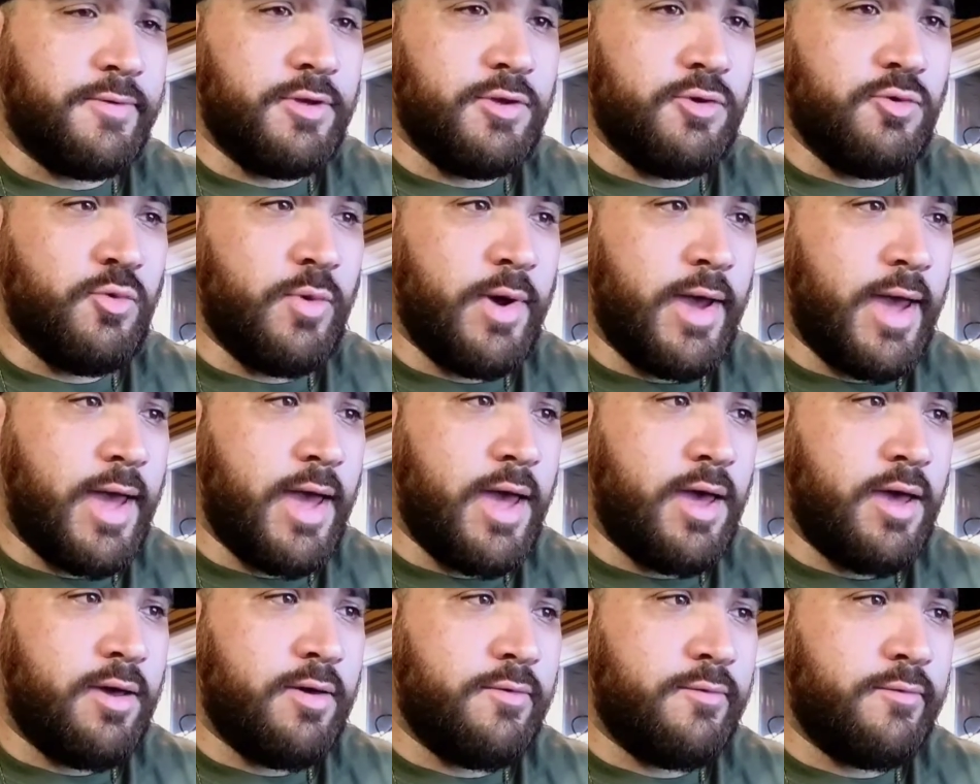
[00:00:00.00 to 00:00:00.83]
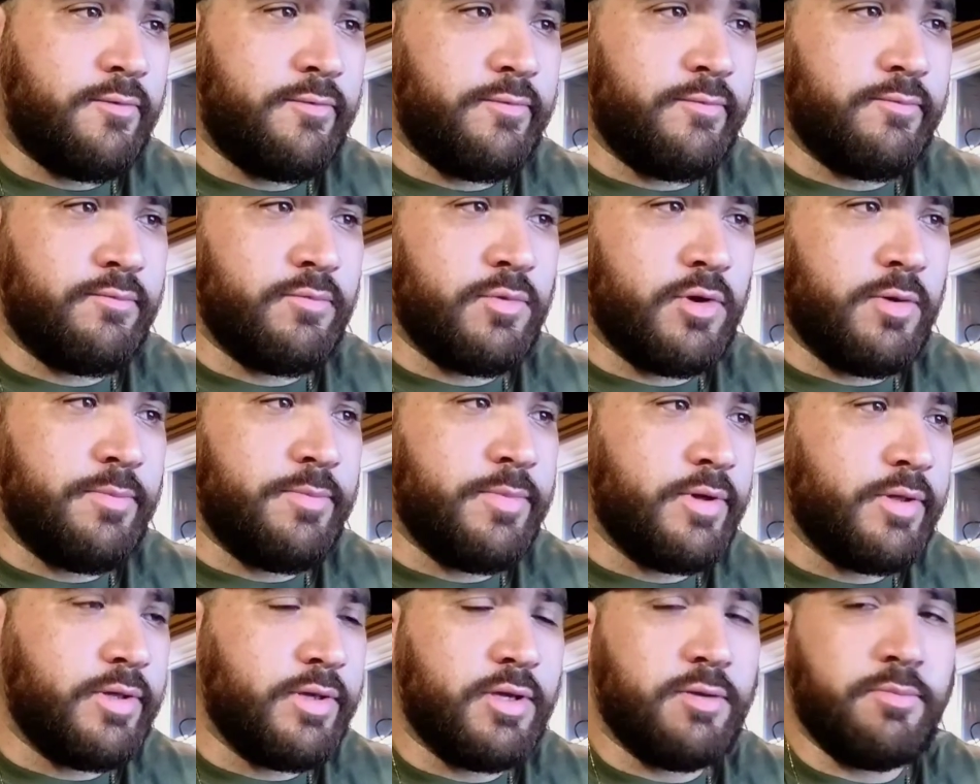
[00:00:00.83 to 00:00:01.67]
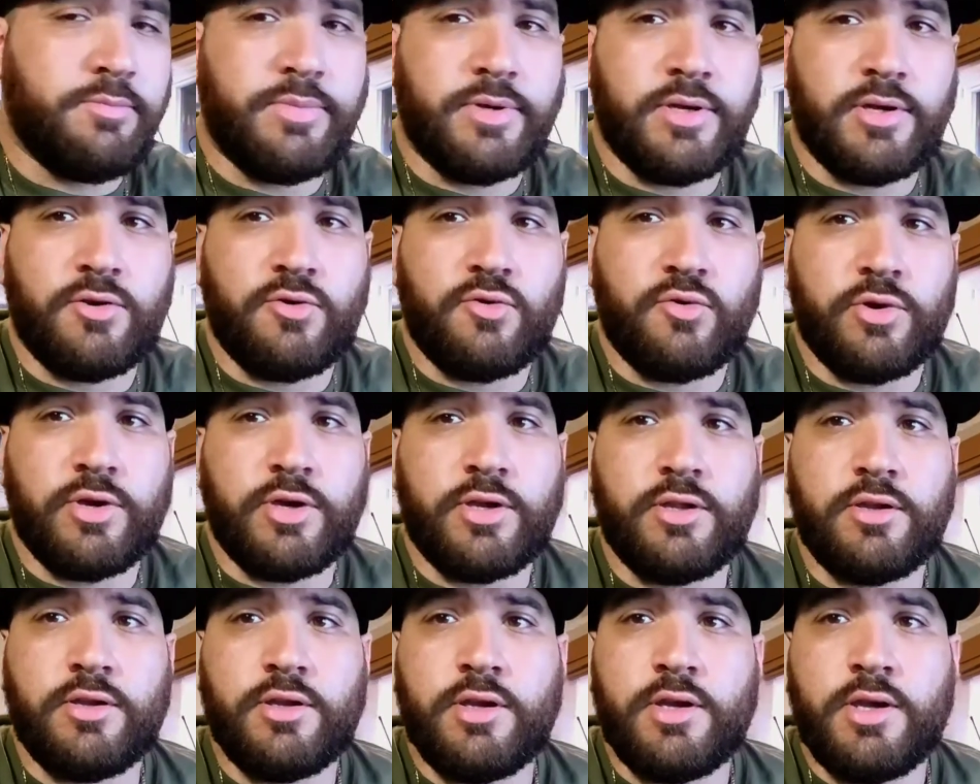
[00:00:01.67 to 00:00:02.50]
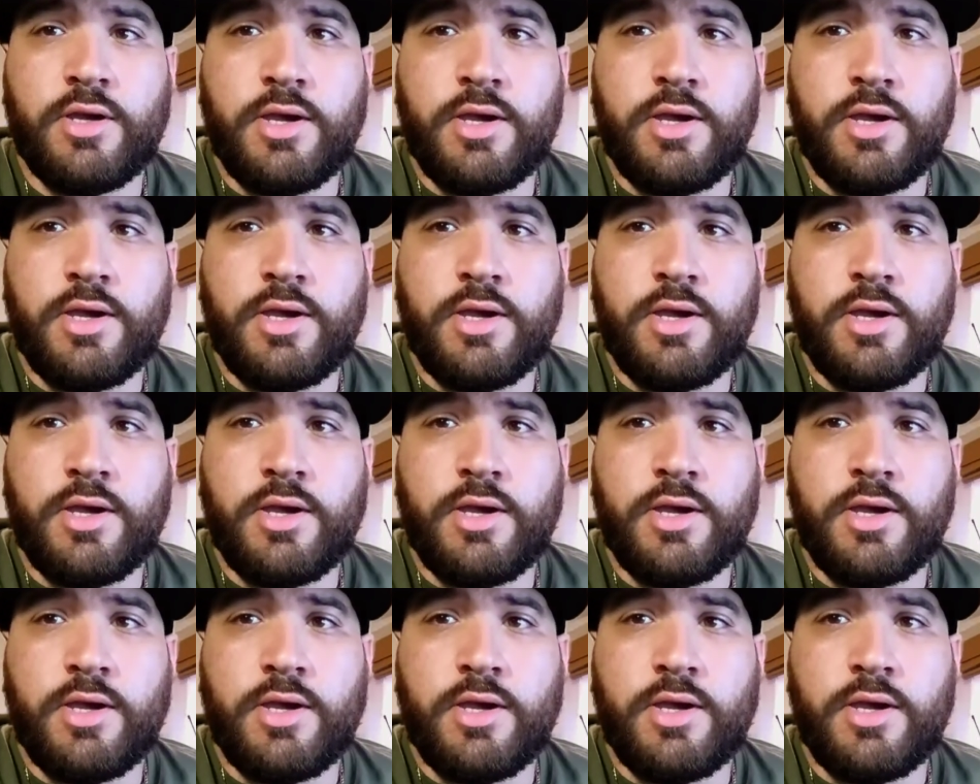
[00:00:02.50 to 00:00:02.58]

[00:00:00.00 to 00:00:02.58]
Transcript: you have 1,000,000 Bitcoin,